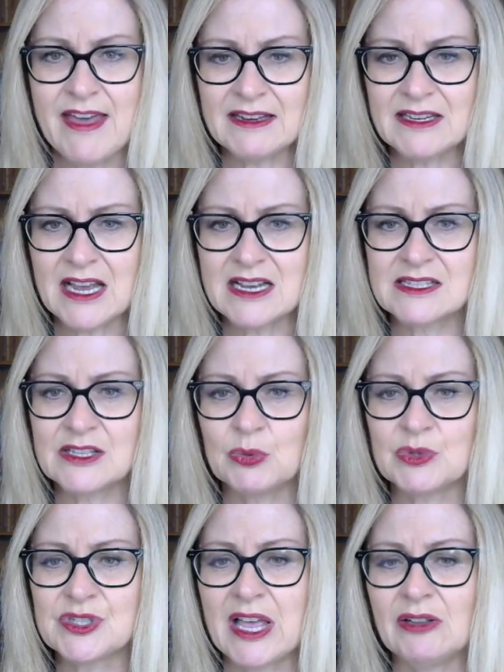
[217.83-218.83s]
that case, it
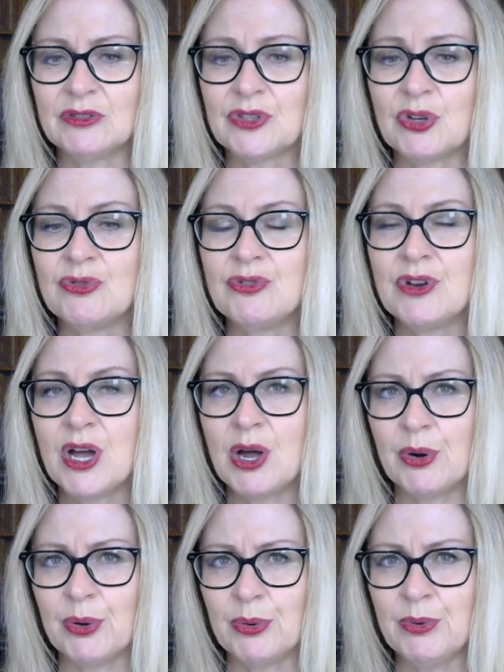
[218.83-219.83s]
was held
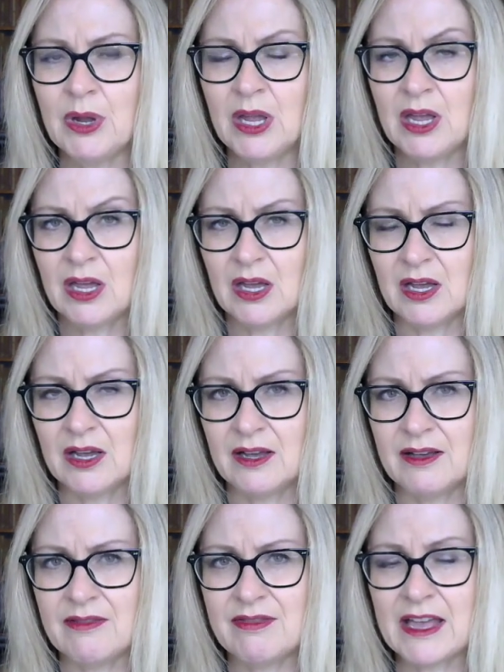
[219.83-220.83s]
no,
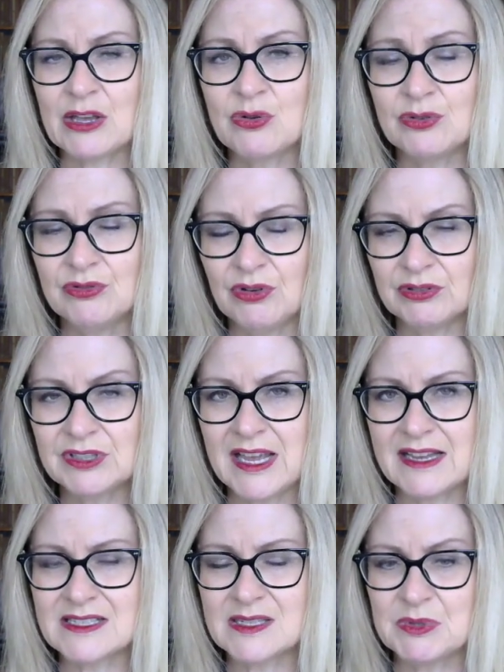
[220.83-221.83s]
they could not
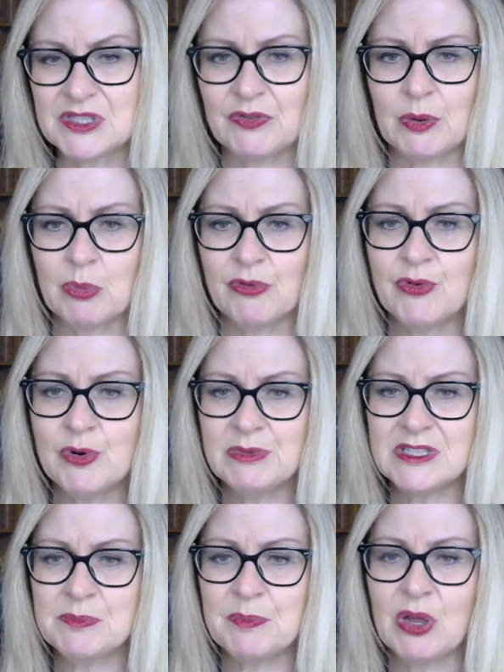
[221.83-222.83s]
get specific
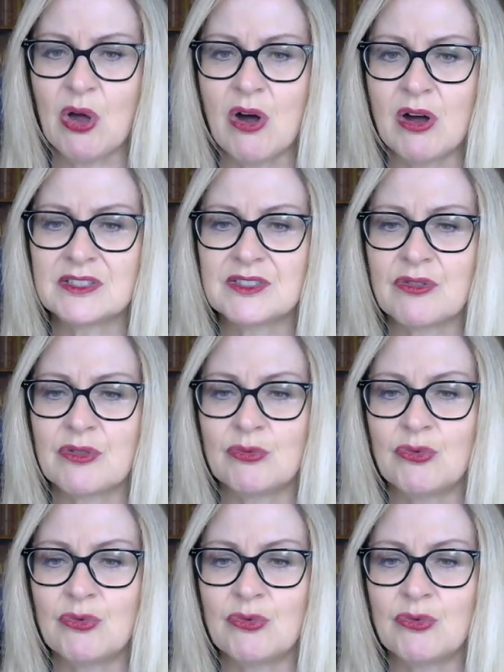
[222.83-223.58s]
performance because the